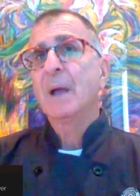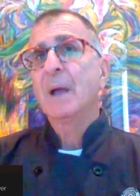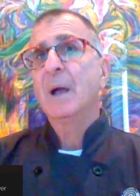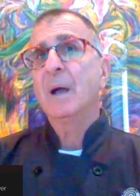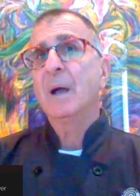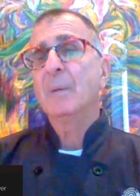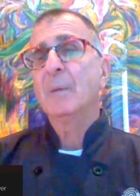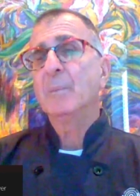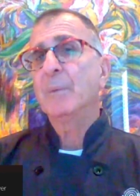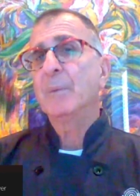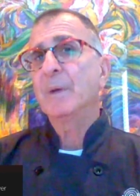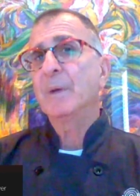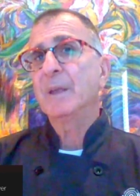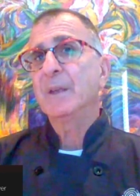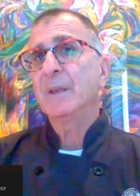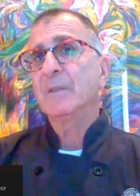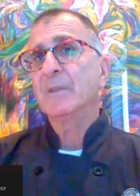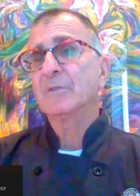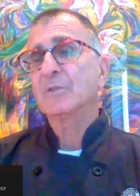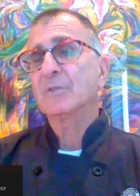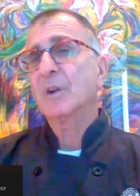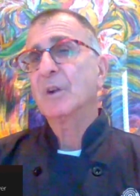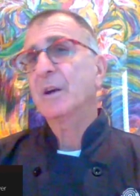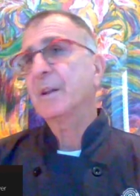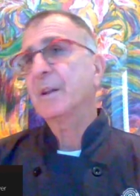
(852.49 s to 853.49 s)
Um, we
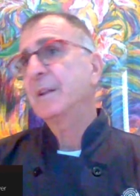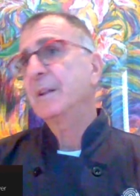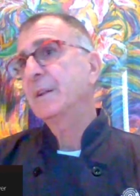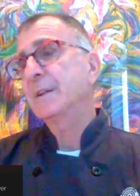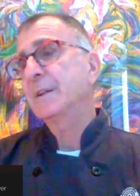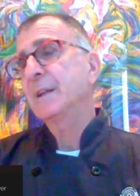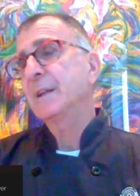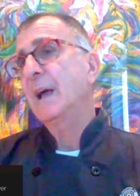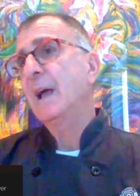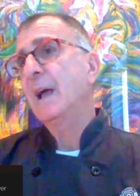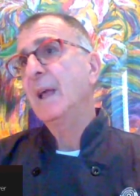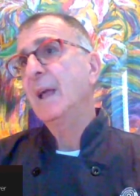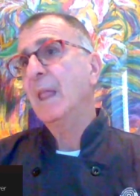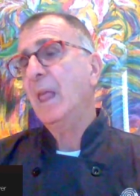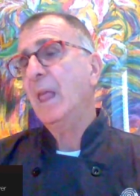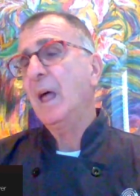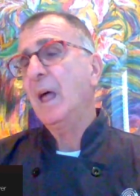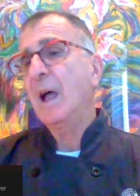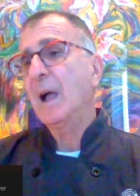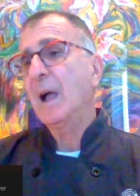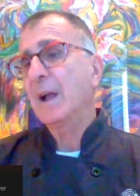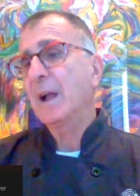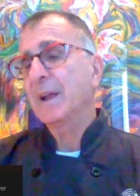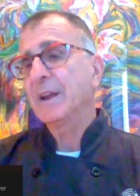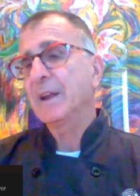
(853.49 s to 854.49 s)
started a
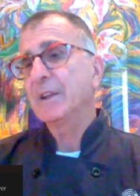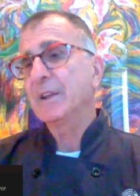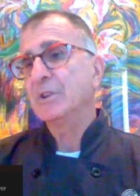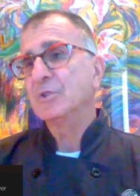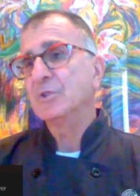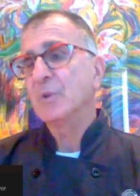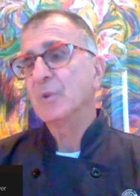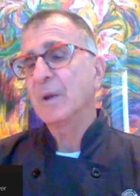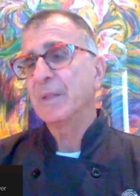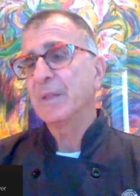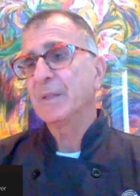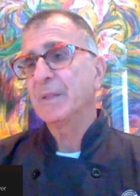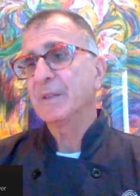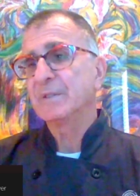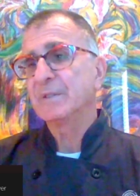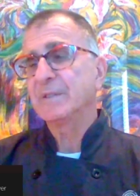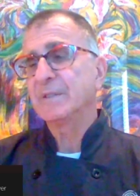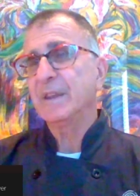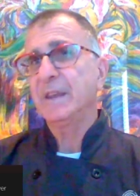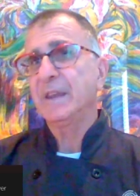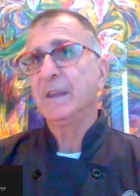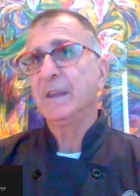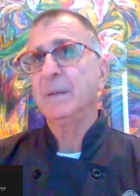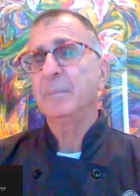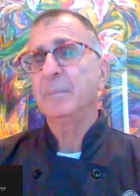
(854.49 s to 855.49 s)
dialogue, and he joined the
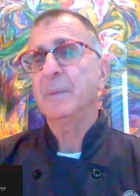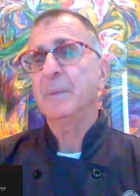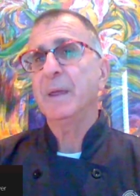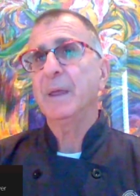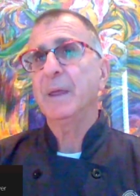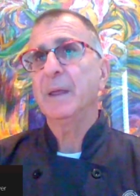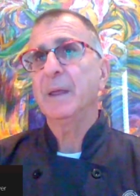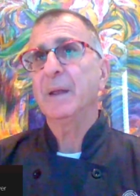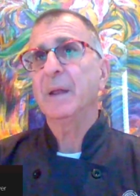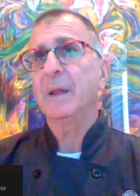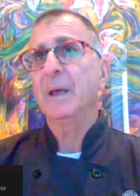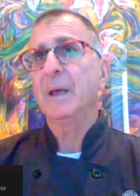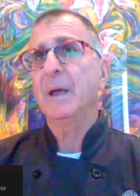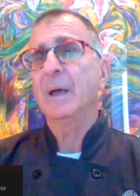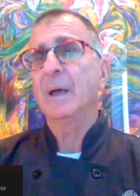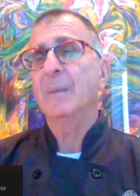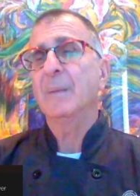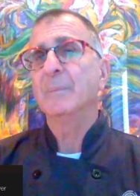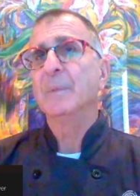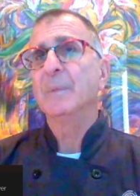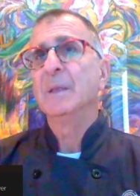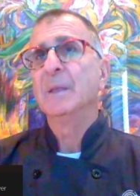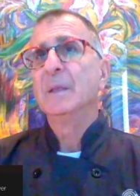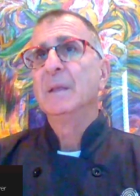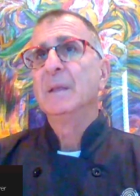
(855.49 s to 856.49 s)
team in
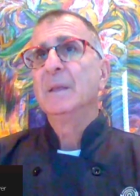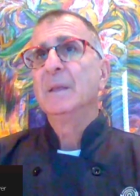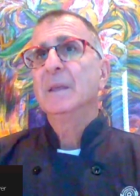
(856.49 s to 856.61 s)
um,